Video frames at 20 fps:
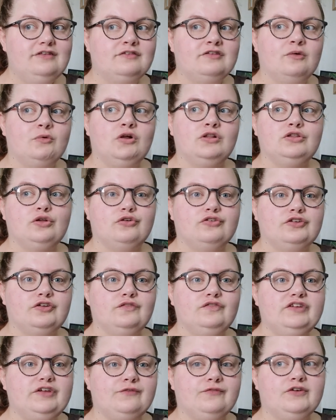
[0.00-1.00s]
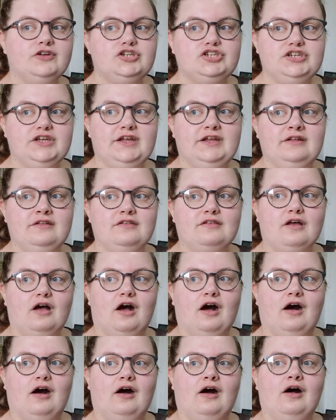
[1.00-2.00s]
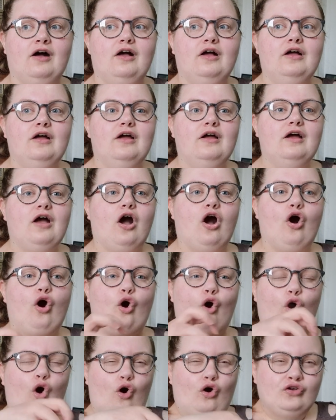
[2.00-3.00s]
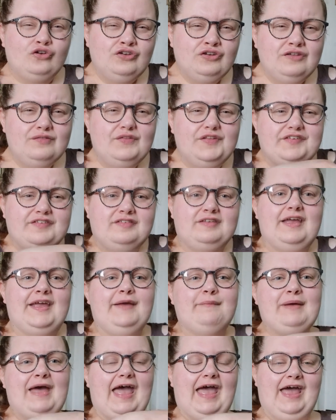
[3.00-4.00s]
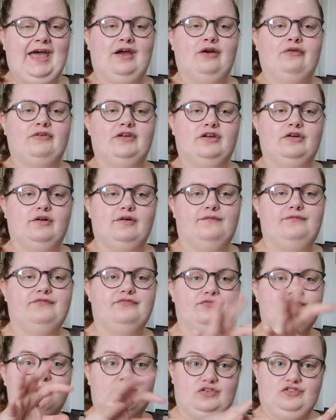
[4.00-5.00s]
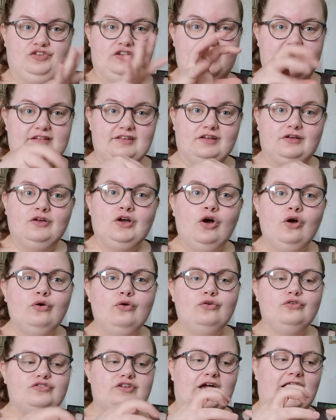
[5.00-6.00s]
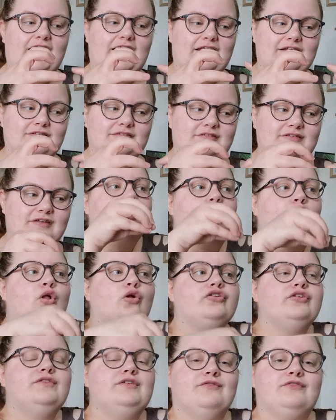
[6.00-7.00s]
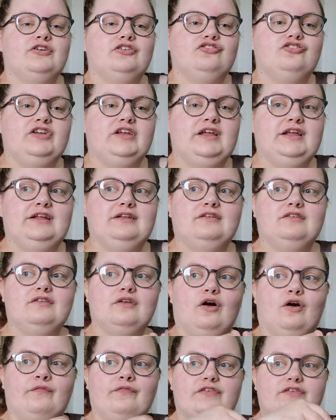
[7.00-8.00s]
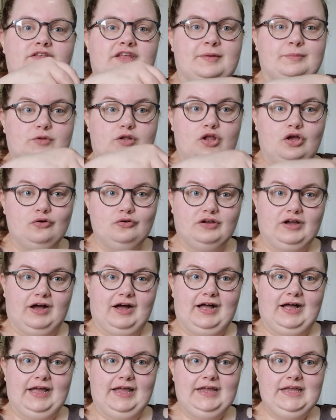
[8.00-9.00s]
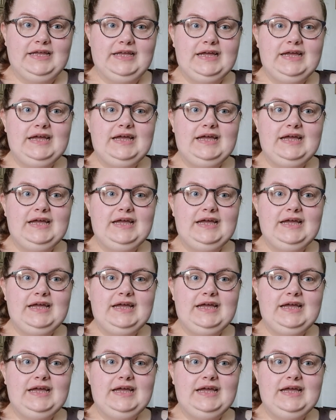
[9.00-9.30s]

So a lot of different genes are on the same area of the genetic code and a lot of different genes on the same loci